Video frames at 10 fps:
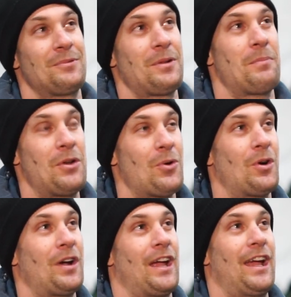
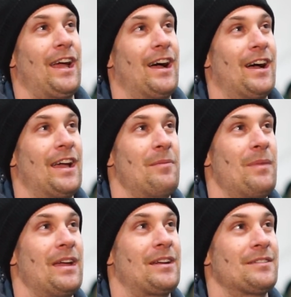manure and
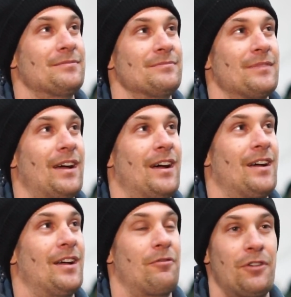make
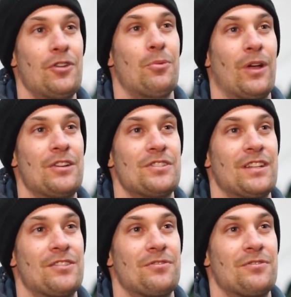a renewable energy is